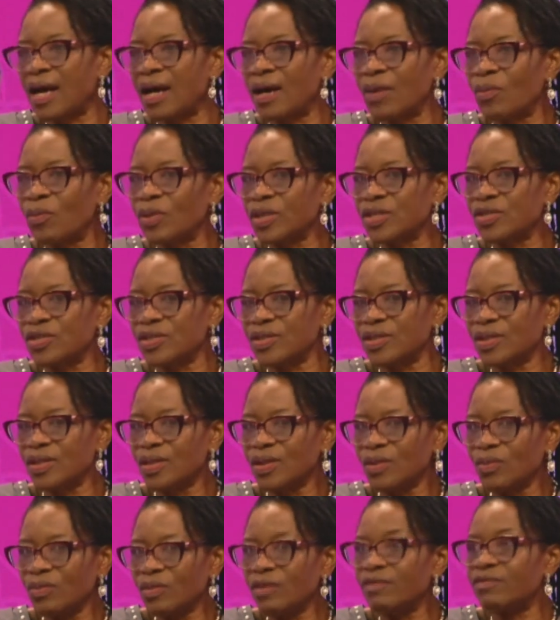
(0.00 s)
Which
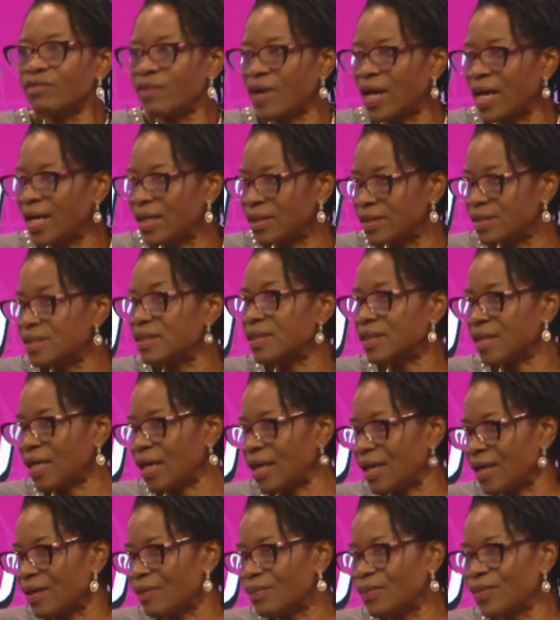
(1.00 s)
we find
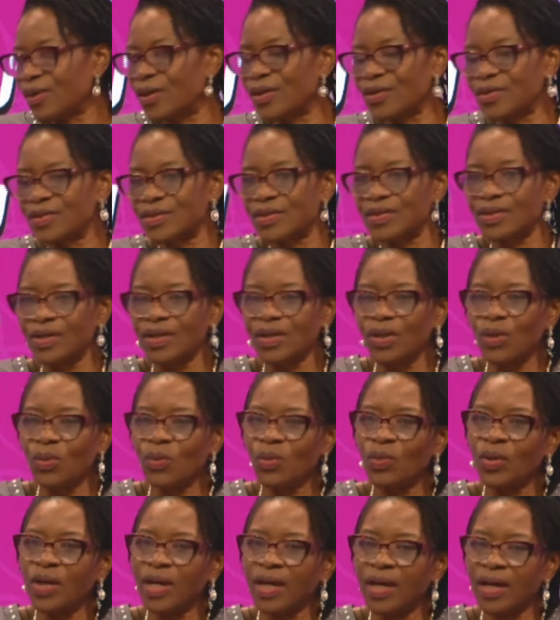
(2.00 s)
today, because
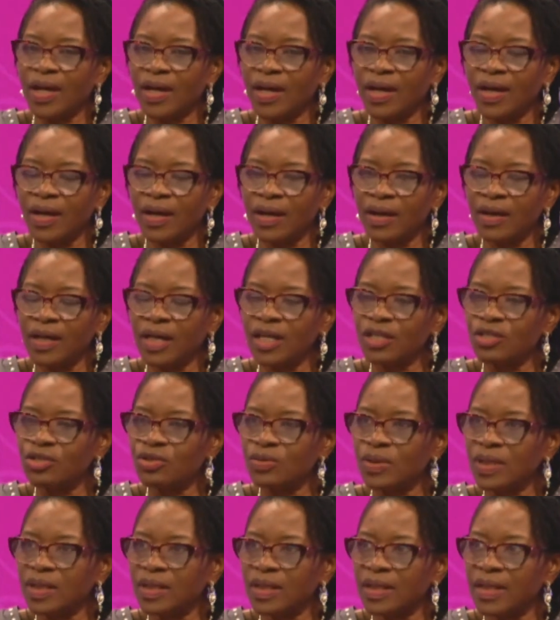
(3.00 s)
we're a
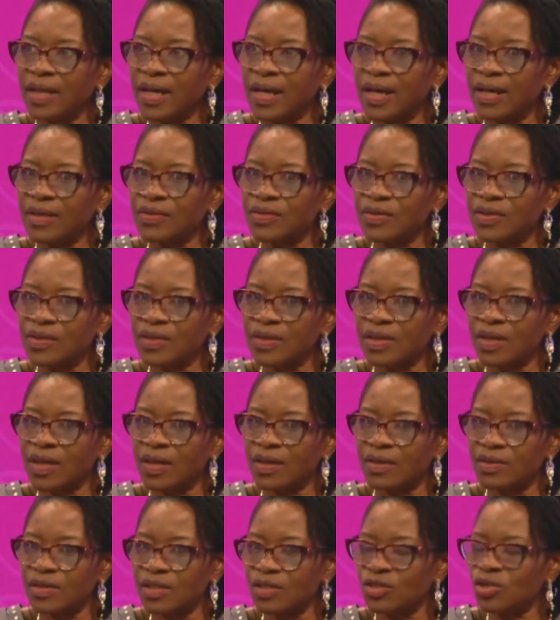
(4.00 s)
country that has
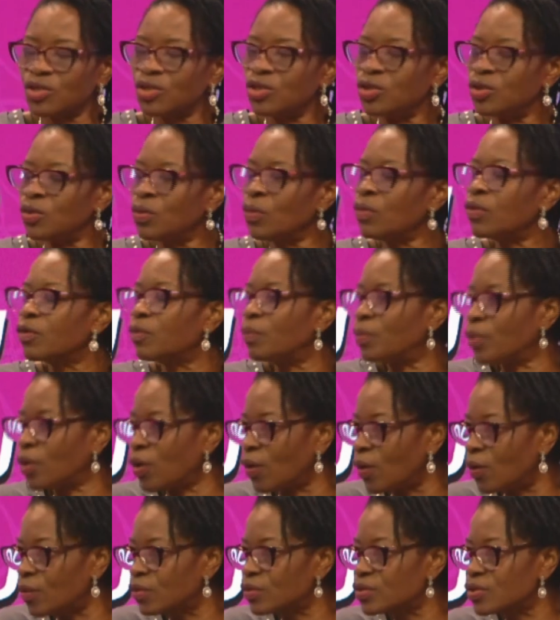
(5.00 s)
such a youth
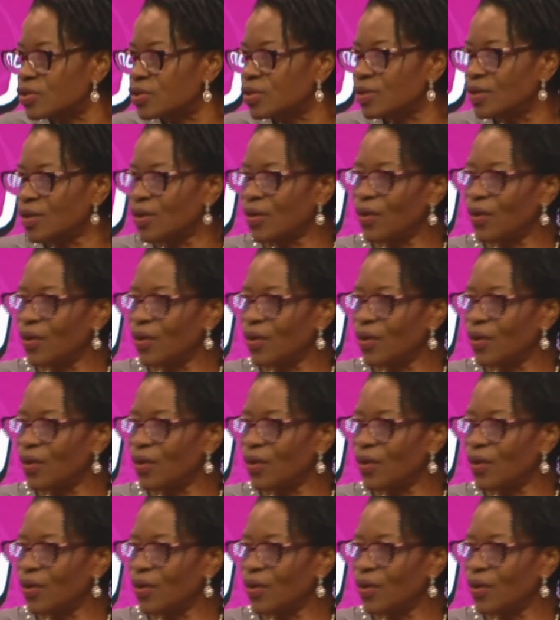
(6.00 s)
bulge.